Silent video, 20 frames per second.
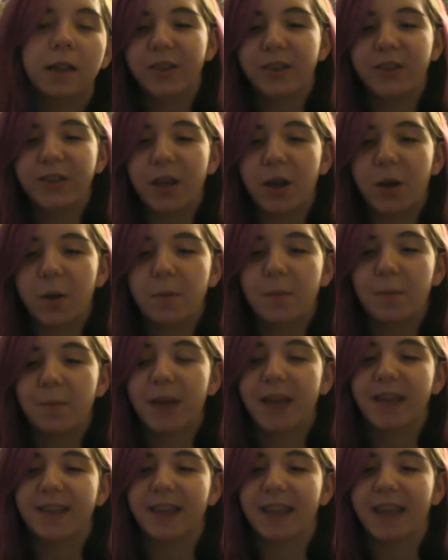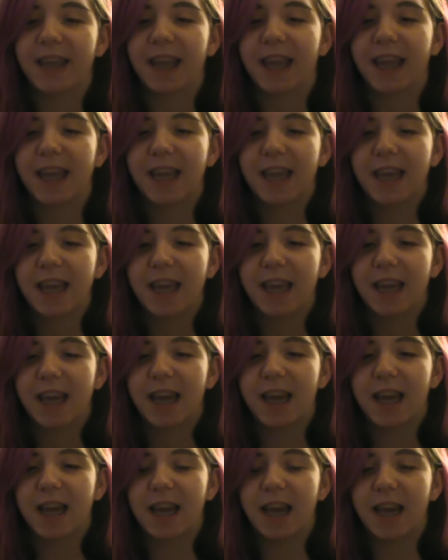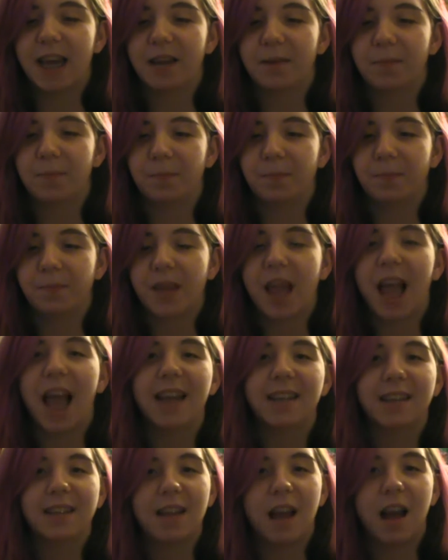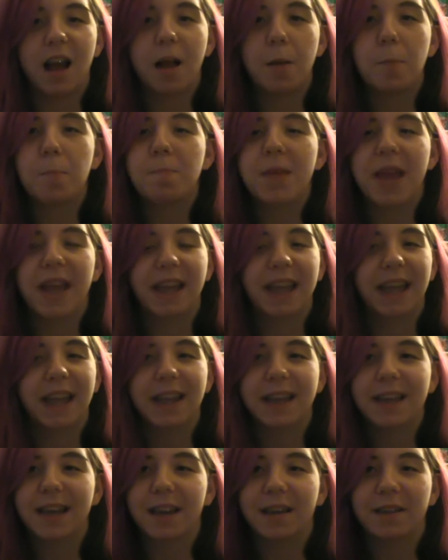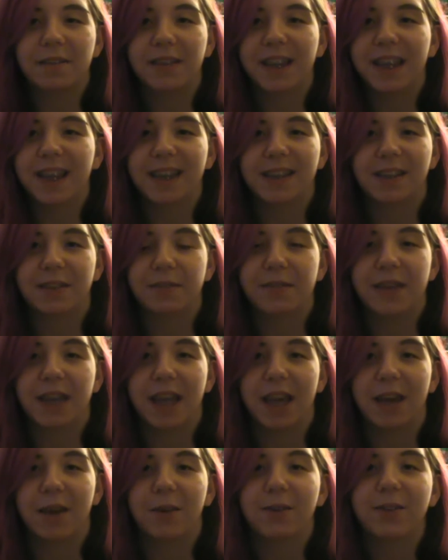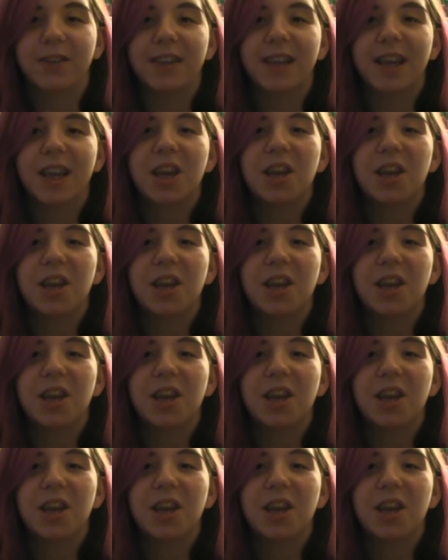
So basically, I saw many of these videos.